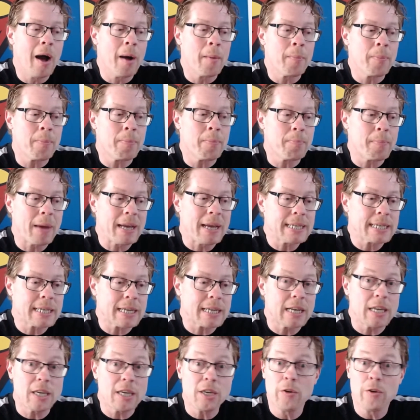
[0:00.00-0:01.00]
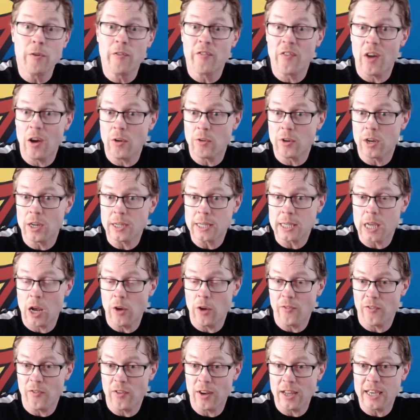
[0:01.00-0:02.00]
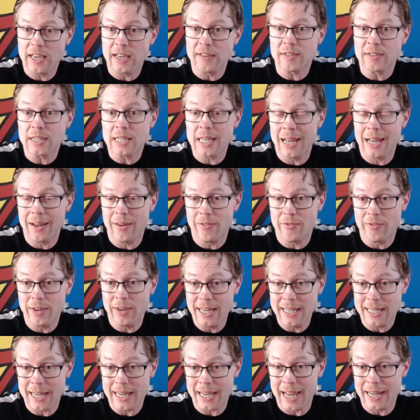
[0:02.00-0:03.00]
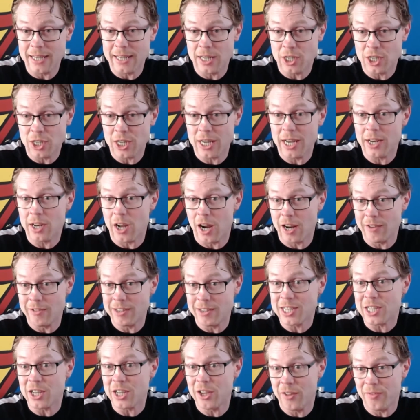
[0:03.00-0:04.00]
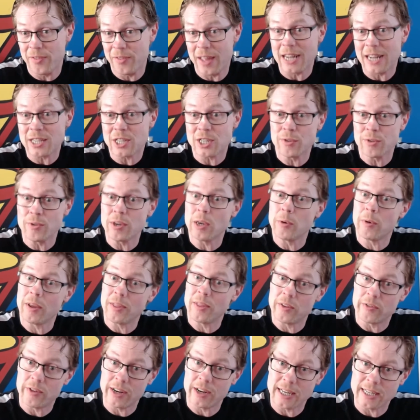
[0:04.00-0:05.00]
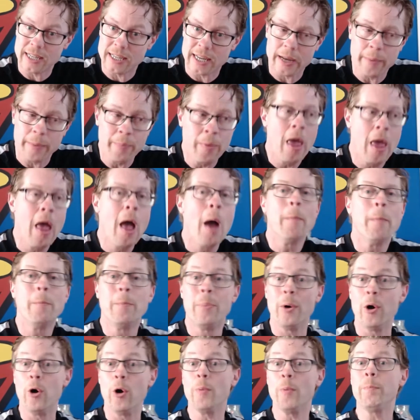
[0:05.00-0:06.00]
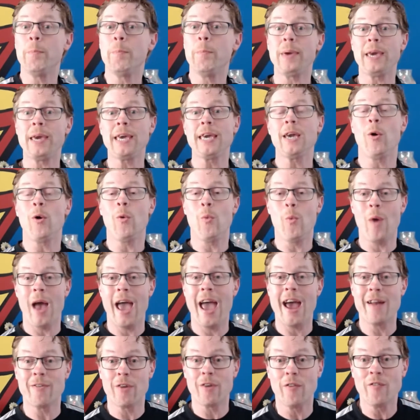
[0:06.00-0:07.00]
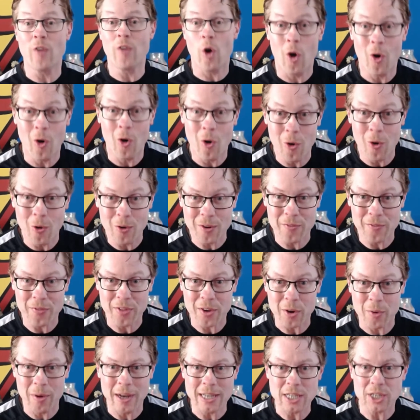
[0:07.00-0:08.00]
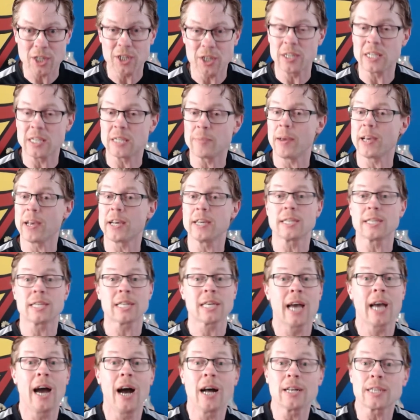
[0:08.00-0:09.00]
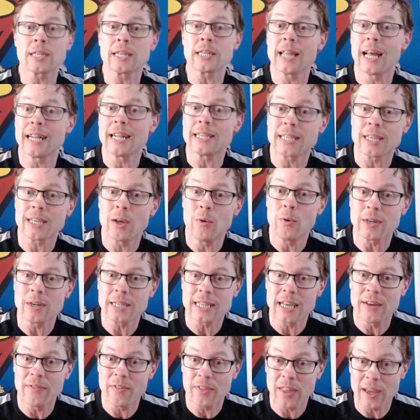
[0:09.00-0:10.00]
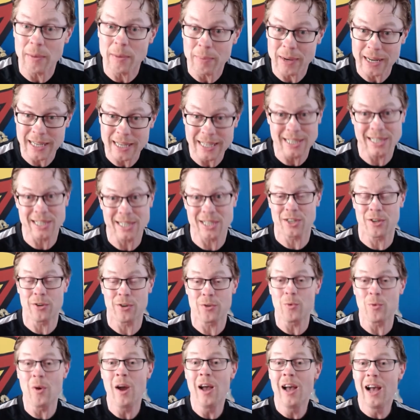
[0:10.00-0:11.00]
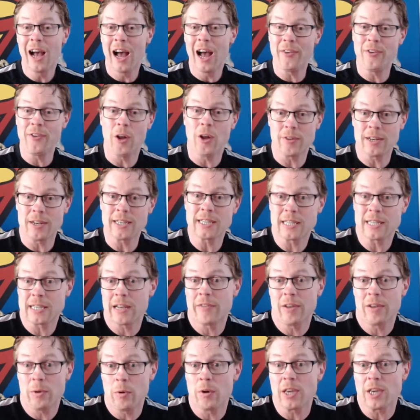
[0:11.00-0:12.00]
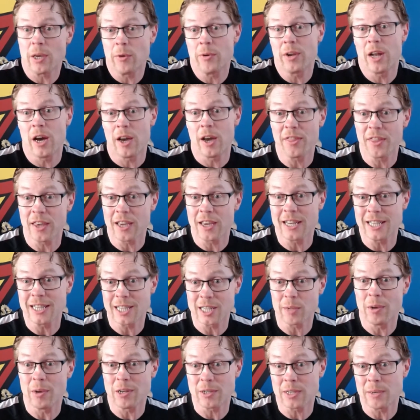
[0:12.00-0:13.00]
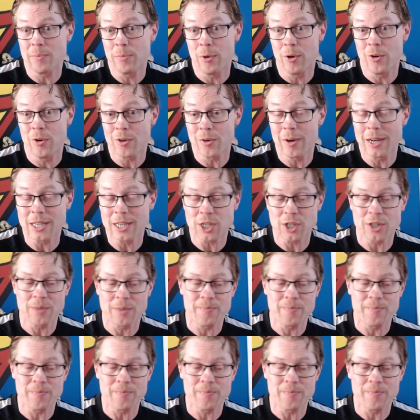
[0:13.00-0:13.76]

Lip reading: Basically you focus, hopefully gives the reading energy, and I return that to you in the reading. But be aware of all of the questions, because the cards will answer whatever they please to, and not necessarily what you and I think is the most important question.